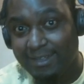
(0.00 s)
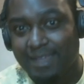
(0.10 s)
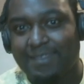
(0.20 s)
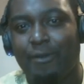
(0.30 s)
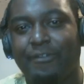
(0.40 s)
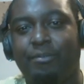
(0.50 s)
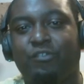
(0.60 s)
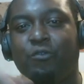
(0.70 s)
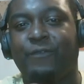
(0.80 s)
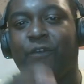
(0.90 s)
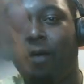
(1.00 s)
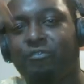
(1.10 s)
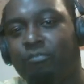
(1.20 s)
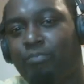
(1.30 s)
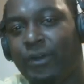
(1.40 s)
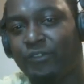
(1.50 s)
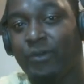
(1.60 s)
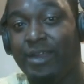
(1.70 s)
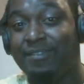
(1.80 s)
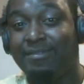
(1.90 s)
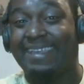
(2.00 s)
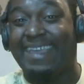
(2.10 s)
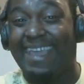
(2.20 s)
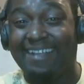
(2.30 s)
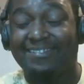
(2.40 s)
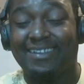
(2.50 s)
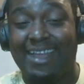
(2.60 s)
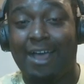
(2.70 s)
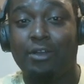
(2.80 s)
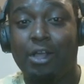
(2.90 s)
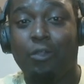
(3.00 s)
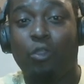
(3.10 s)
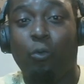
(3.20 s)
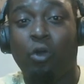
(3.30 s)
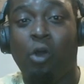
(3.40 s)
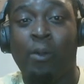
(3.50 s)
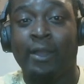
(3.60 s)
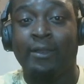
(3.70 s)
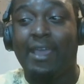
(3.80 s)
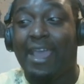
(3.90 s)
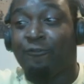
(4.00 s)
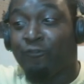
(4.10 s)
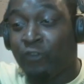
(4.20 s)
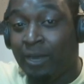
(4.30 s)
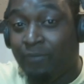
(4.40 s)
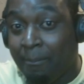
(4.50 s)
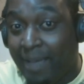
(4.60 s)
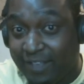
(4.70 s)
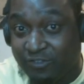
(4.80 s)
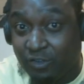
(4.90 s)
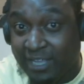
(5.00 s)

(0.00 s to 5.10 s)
is how he was able to evolve to the point where he was able to cancel out the whirlwind in front of the master.